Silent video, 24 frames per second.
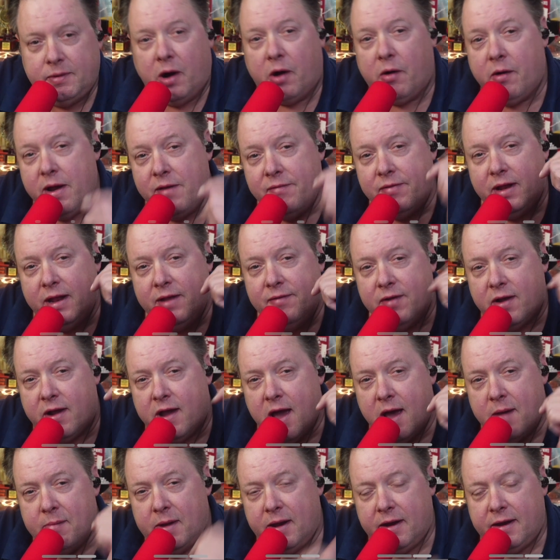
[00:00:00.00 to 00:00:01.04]
or even leave a
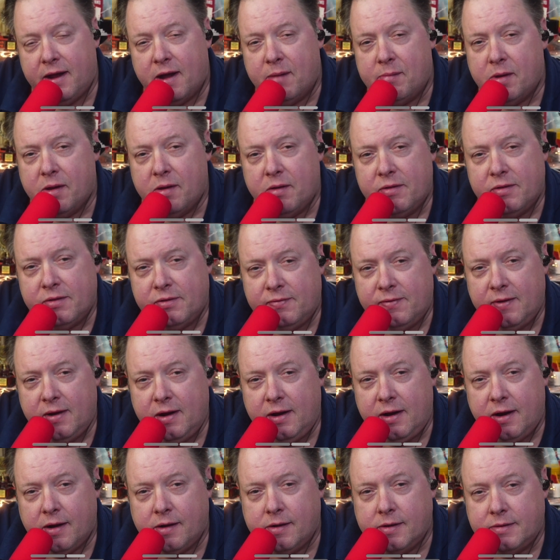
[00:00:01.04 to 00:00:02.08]
comment down below this
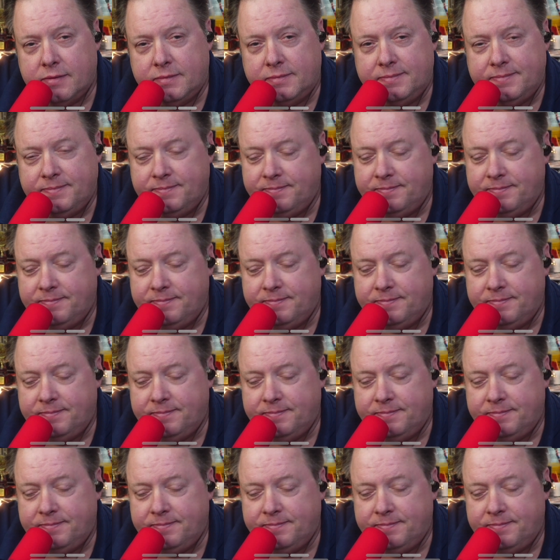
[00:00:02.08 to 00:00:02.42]
video.